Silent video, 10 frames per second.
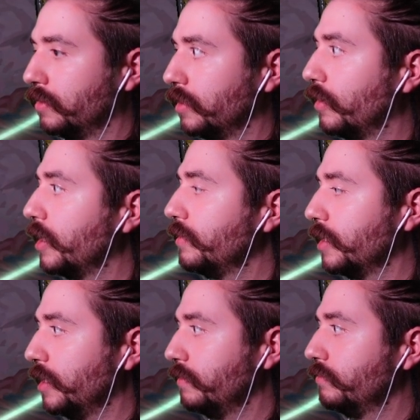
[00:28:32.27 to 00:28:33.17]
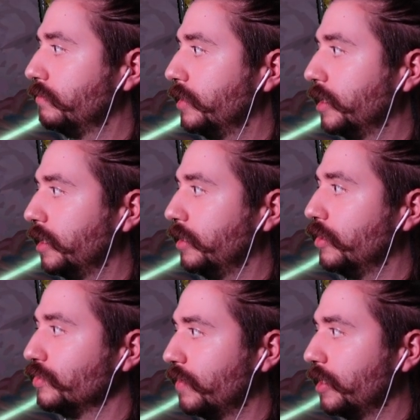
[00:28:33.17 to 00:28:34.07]
Okay, they can
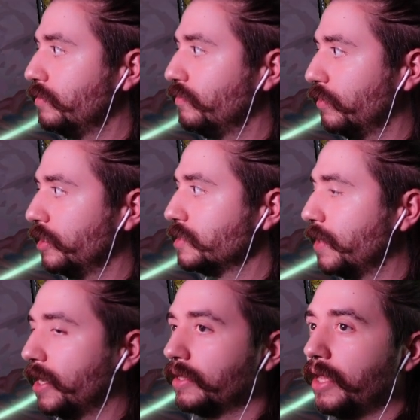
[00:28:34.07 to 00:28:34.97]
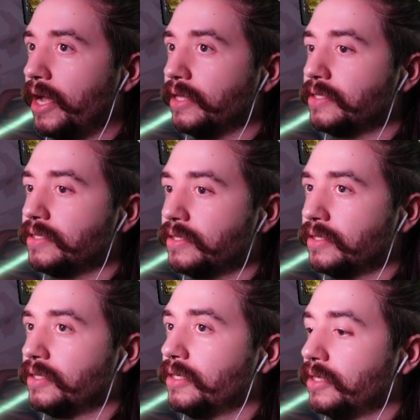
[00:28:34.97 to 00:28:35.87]
Ghost Vacuum before it gets back. That's
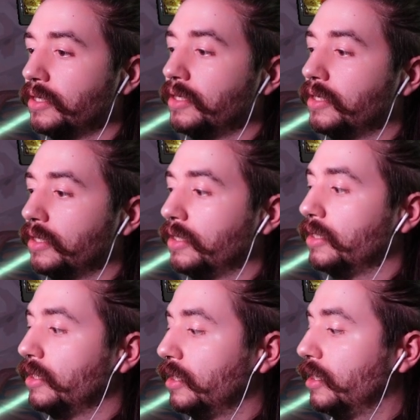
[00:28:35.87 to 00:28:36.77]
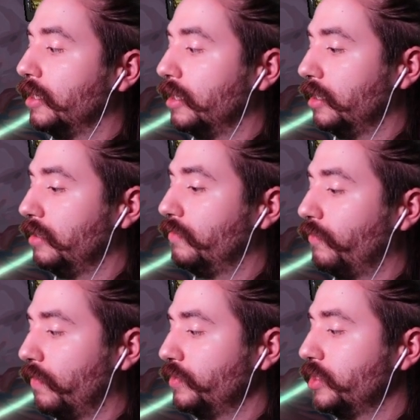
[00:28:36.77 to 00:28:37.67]

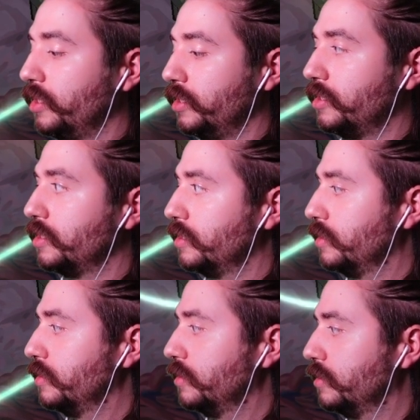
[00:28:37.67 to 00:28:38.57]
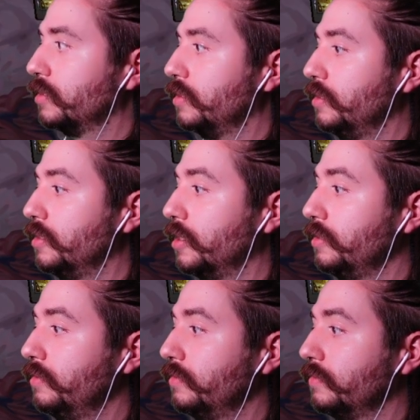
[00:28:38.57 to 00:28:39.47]
unfortunate. You done?